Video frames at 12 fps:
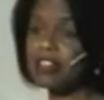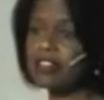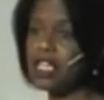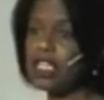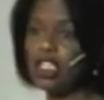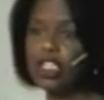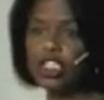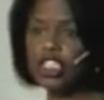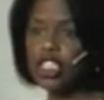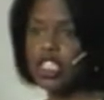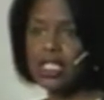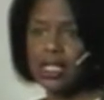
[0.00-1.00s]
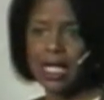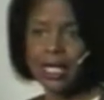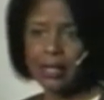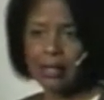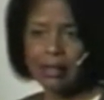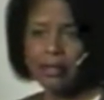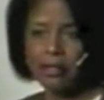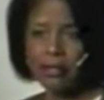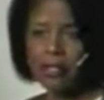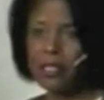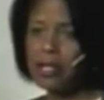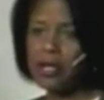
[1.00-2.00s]
They look just like leather.
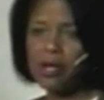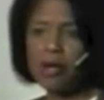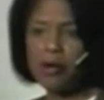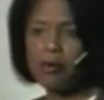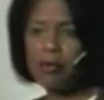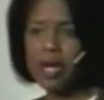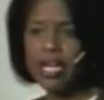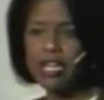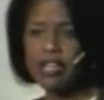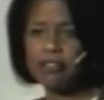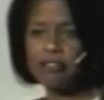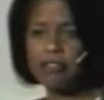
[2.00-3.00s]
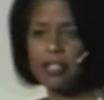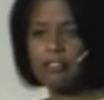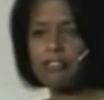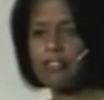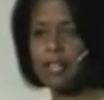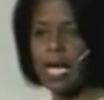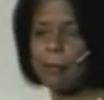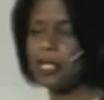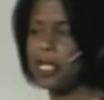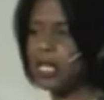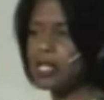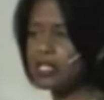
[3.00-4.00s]
But if your
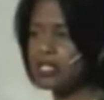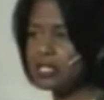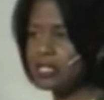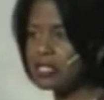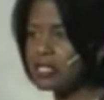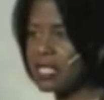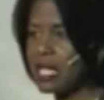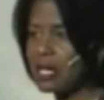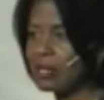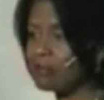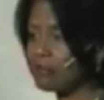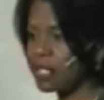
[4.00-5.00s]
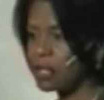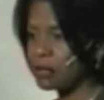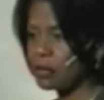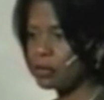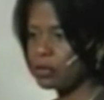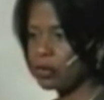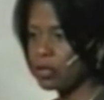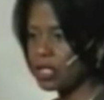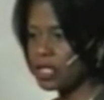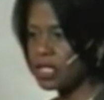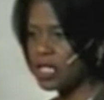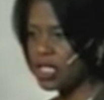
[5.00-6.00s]
application is, say, in the family room or the
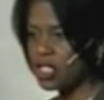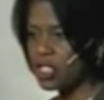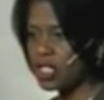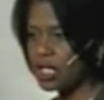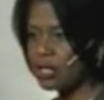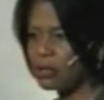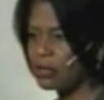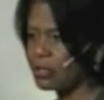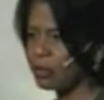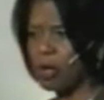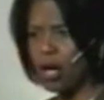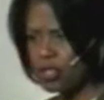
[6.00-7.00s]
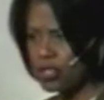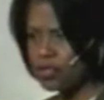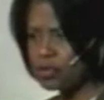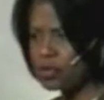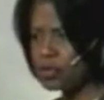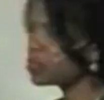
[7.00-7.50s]
kitchen or your bar stools,